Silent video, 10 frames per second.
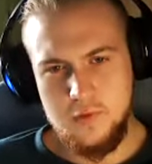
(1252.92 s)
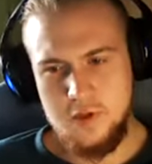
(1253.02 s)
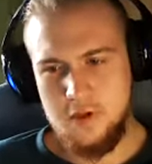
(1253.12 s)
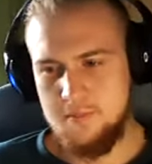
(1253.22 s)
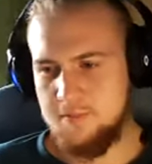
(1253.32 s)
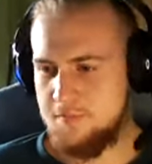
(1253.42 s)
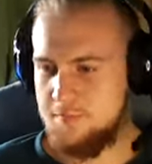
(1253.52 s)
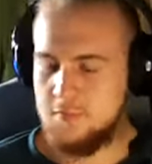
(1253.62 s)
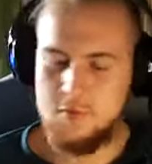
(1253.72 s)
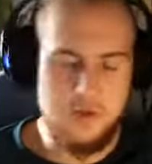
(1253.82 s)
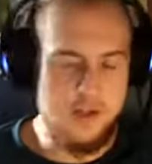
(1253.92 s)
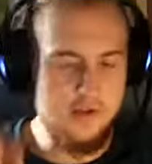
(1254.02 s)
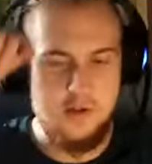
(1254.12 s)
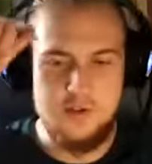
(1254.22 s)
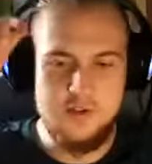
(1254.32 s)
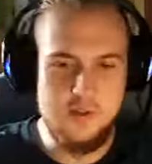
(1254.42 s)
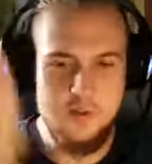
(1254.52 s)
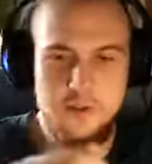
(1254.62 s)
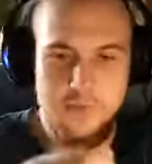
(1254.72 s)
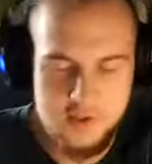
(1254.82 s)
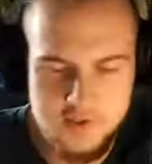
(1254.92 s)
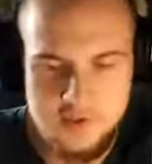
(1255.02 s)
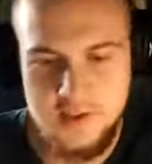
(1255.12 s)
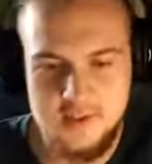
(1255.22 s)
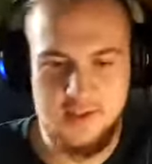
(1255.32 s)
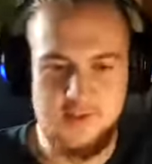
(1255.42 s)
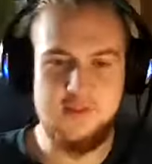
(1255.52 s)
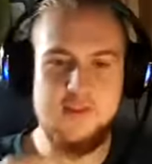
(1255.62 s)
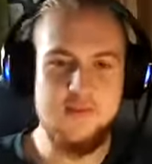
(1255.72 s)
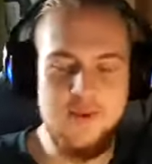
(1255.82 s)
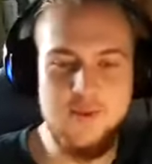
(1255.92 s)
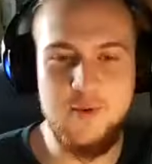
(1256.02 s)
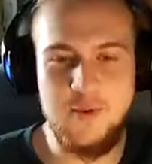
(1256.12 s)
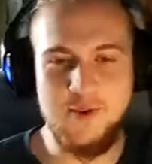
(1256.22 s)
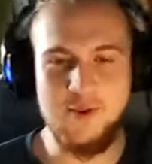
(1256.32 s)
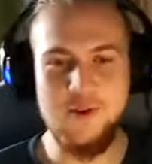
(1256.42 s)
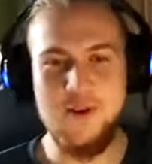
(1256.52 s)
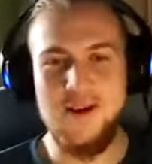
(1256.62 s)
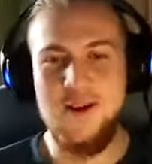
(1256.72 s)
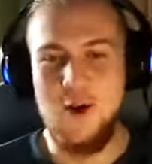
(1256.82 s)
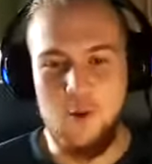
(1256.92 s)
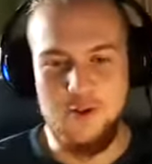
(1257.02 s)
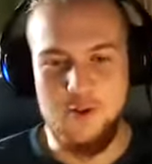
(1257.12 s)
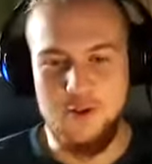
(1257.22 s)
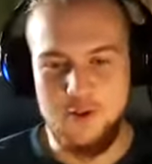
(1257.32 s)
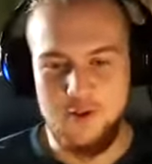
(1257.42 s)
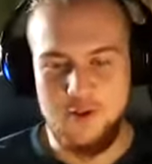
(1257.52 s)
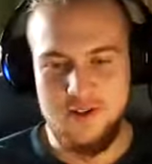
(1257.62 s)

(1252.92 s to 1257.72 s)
Yeah. Well, hats off to some universities. Hats off to some people who do what you do.